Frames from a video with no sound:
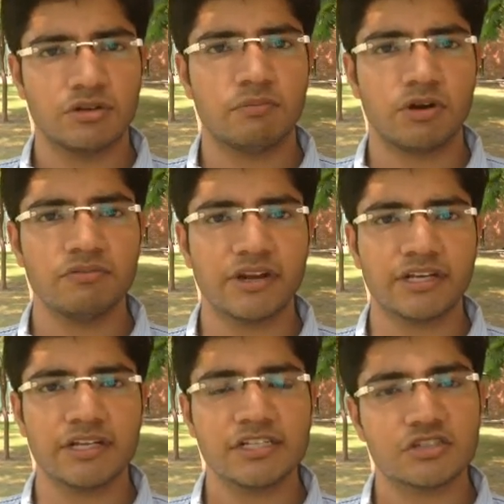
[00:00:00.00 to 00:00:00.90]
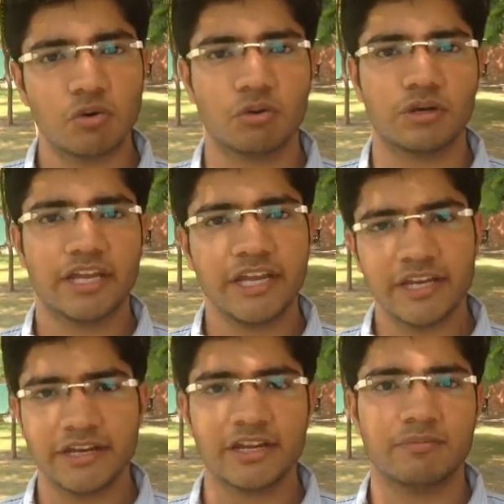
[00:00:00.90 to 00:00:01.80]
important factor is gold
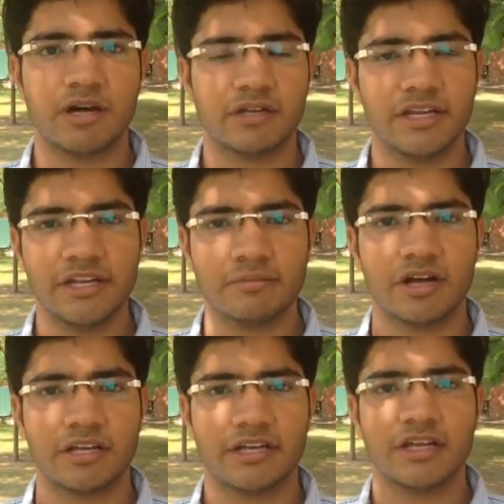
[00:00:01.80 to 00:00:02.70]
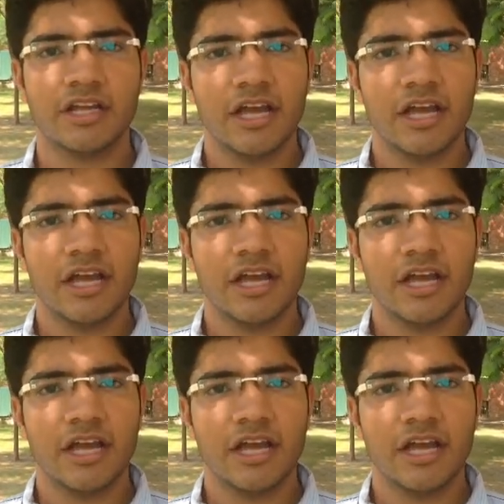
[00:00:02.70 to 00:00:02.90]
in Indian market.